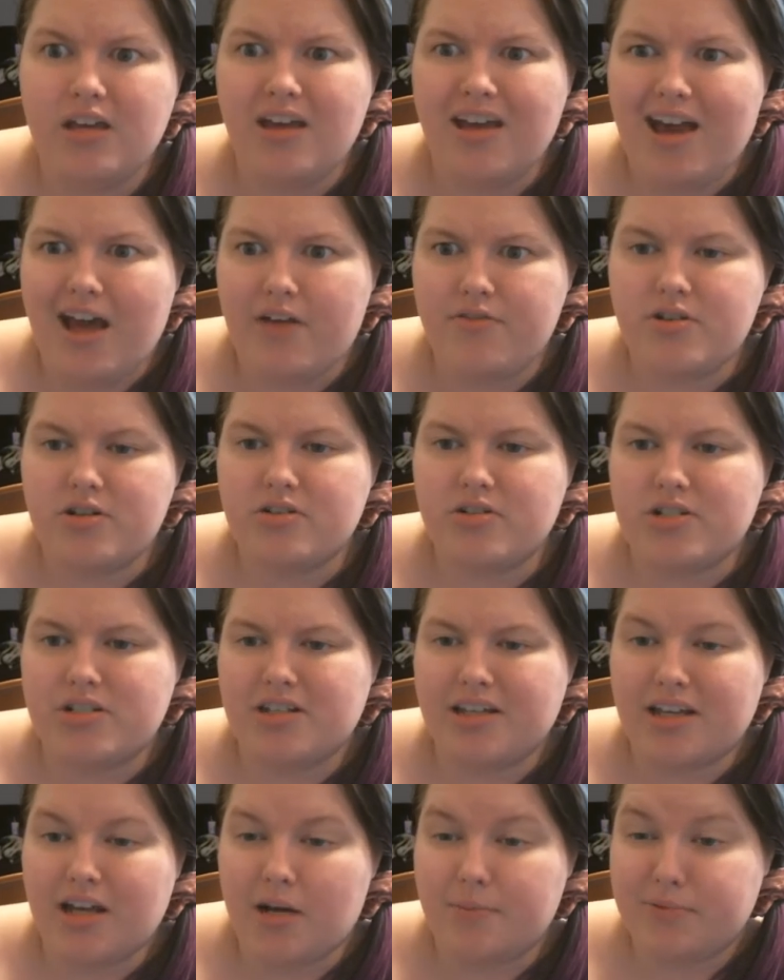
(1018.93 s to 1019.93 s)
And then I'll just
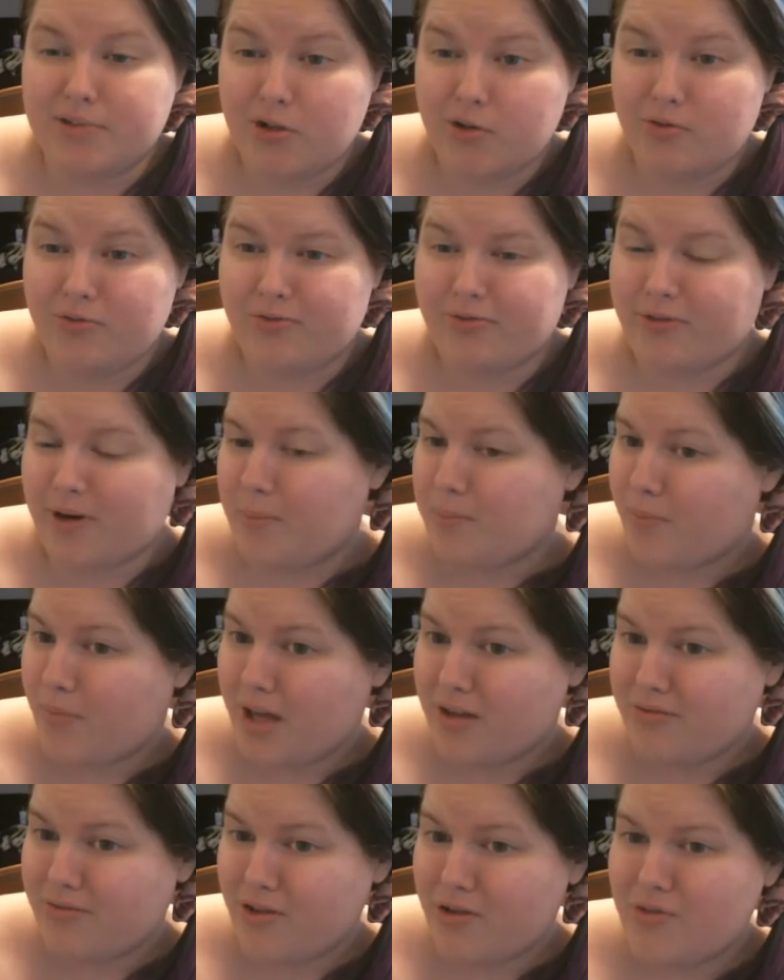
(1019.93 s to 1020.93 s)
like upload from my
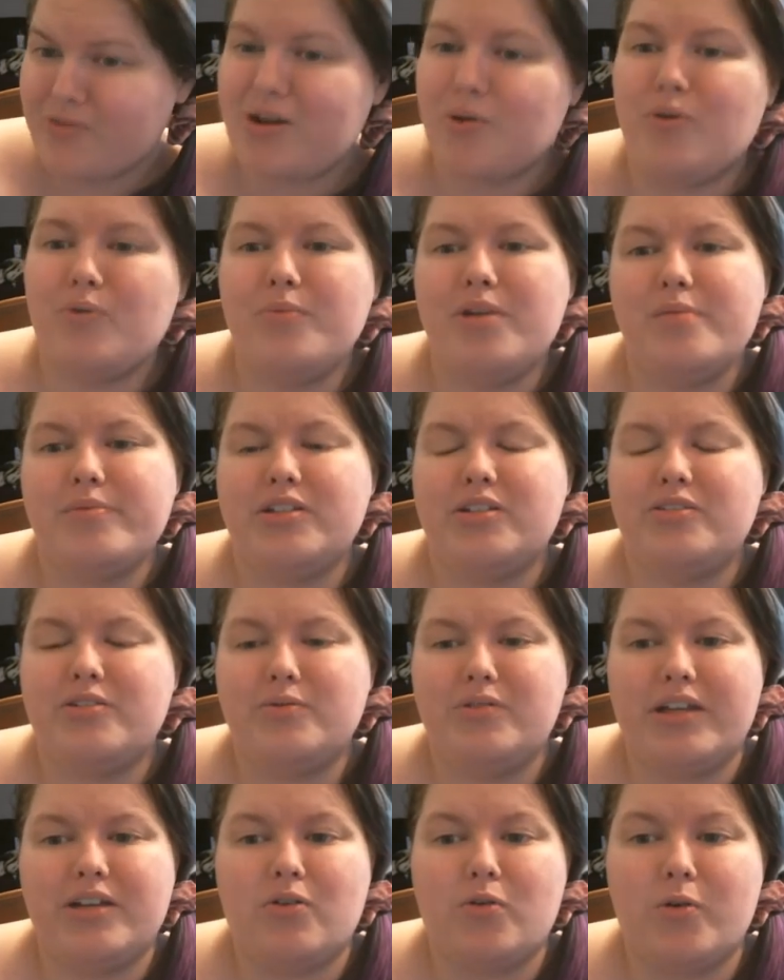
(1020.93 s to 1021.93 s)
phone. I won't be able to do
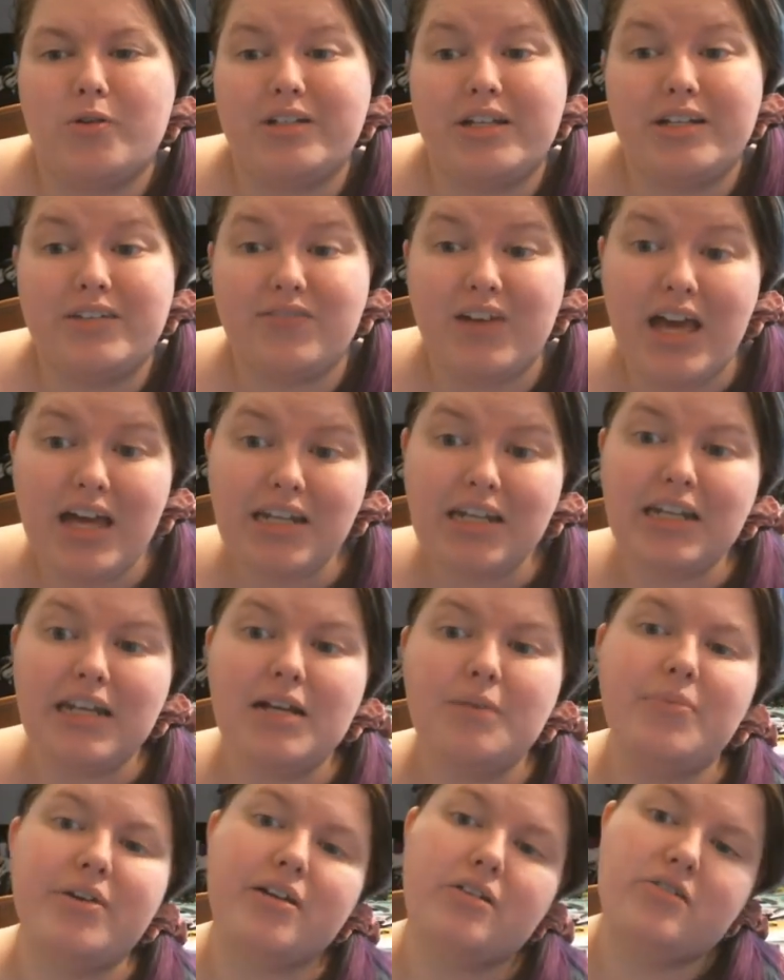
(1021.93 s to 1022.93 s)
like a whole lot of
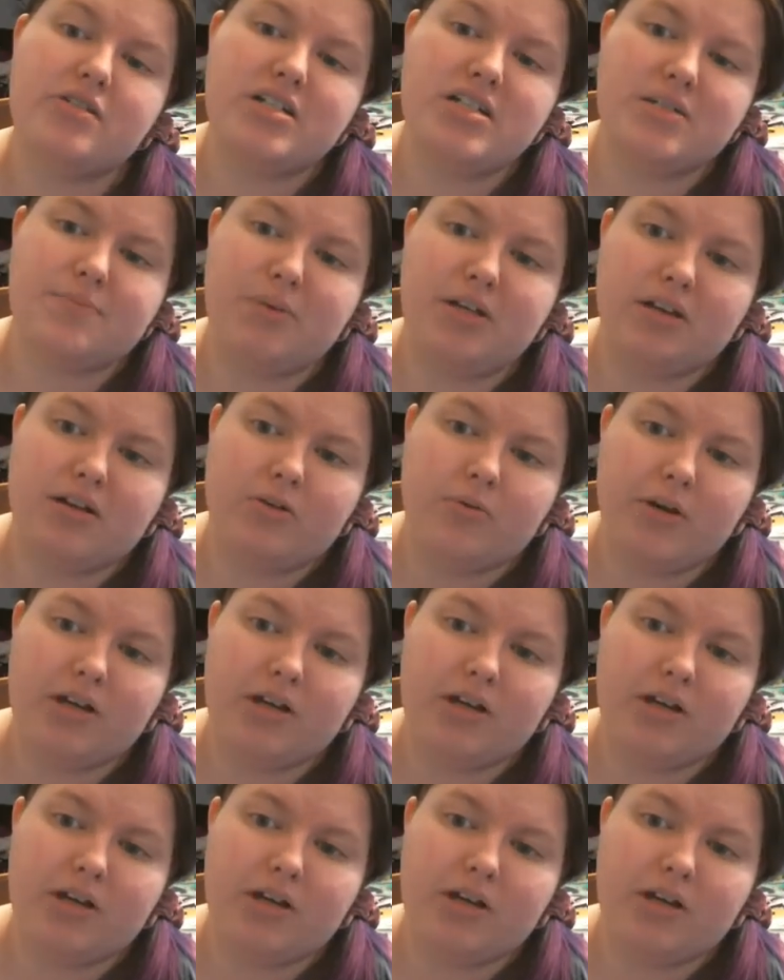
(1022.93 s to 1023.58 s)
editing, but it'll just be a quick